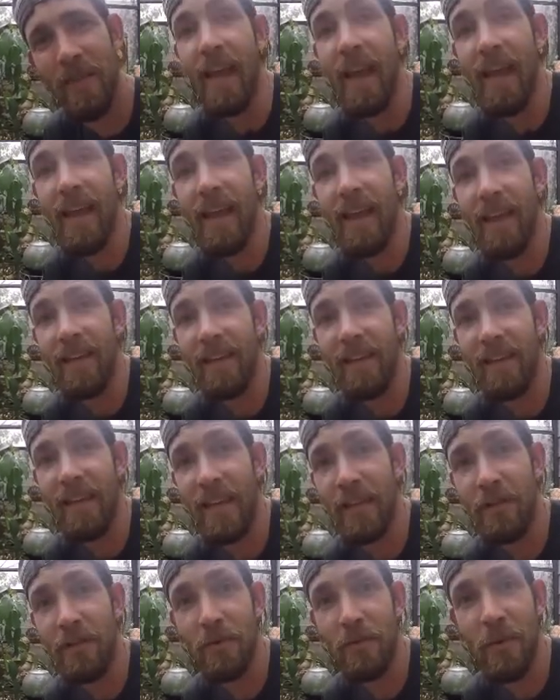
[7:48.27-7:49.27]
And in
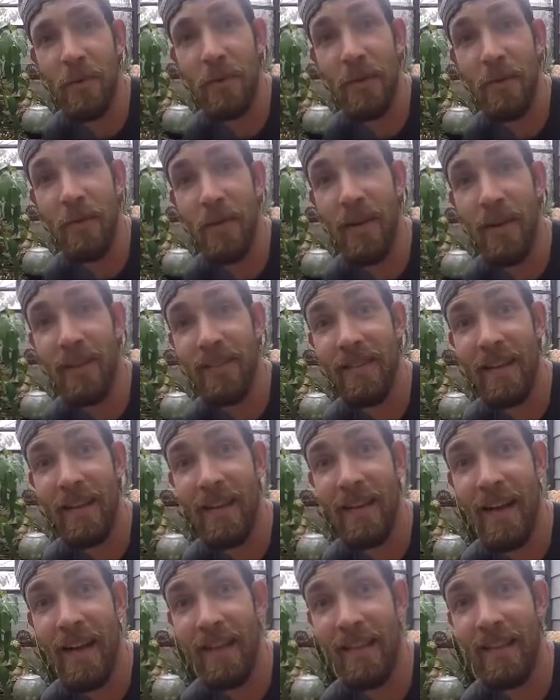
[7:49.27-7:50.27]
case you're wondering what else I
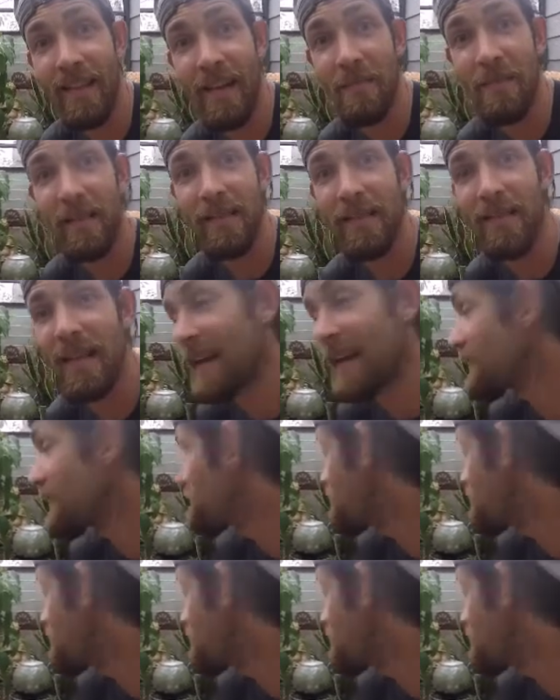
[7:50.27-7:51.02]
got that I'm excited